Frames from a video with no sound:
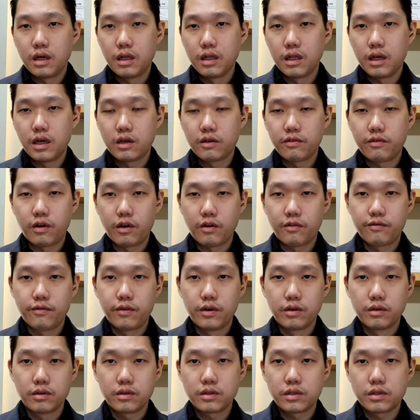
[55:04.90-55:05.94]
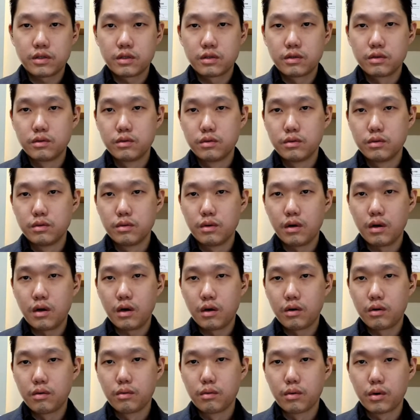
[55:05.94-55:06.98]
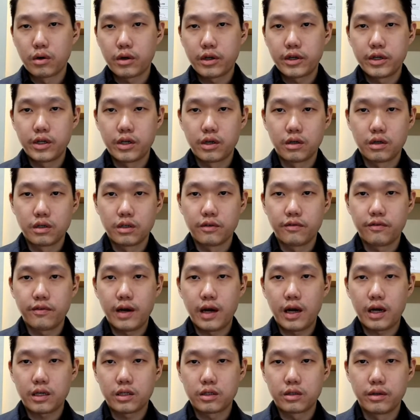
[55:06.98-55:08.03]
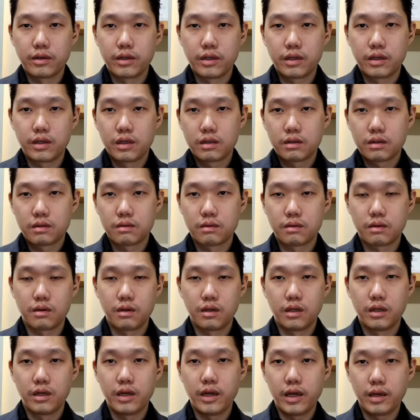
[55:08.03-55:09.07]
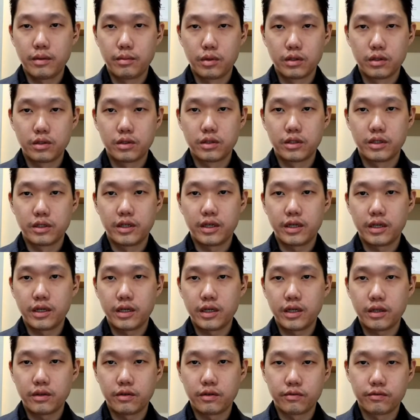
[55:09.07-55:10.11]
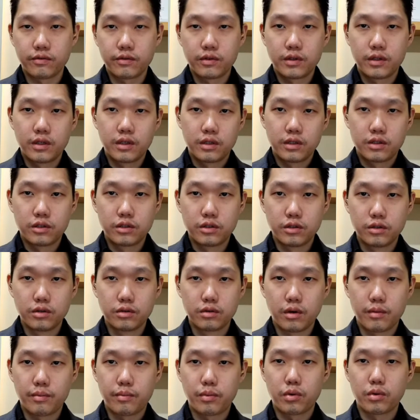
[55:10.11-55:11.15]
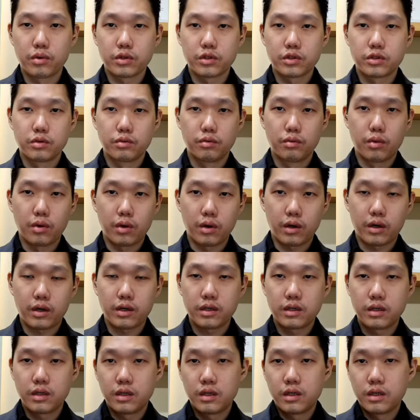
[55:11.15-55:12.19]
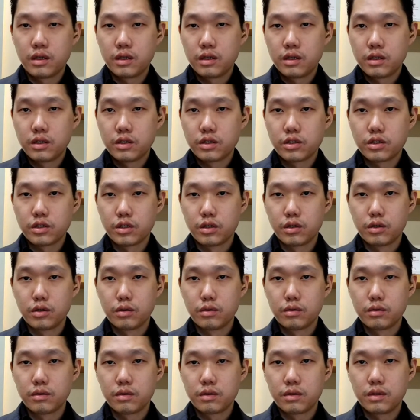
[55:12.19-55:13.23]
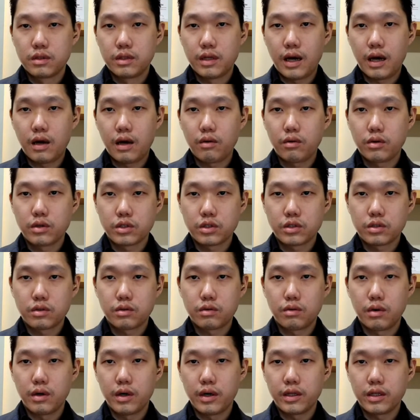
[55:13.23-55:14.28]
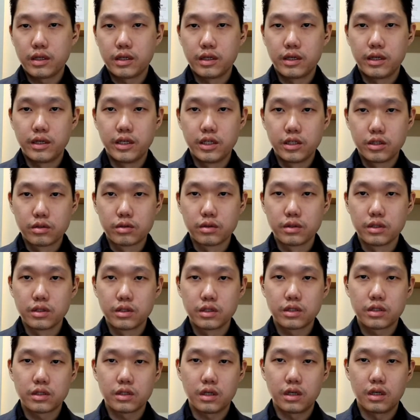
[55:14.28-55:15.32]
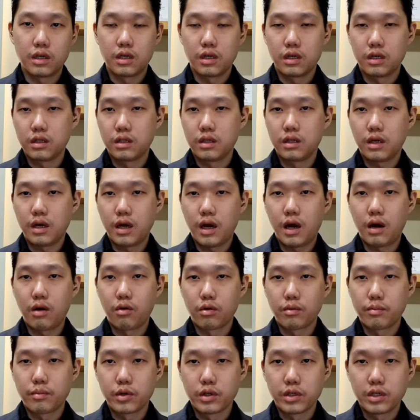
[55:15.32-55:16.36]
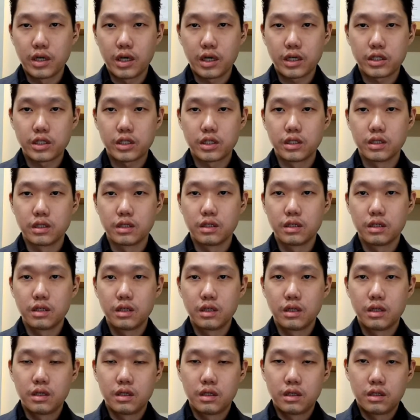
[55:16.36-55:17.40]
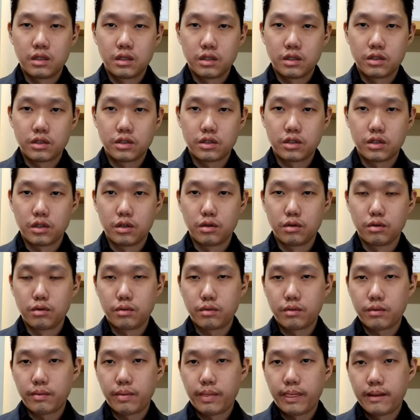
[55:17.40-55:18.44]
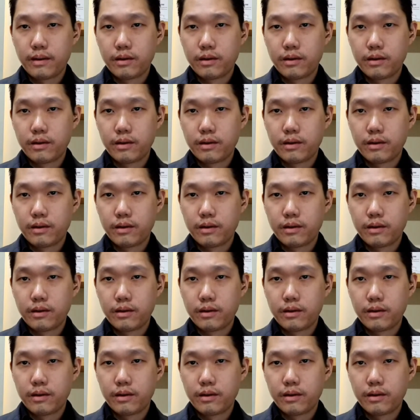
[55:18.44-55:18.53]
a lot of our folks who work here in the factory were unable to get in to report to work. So that was quite a hindrance on our production. So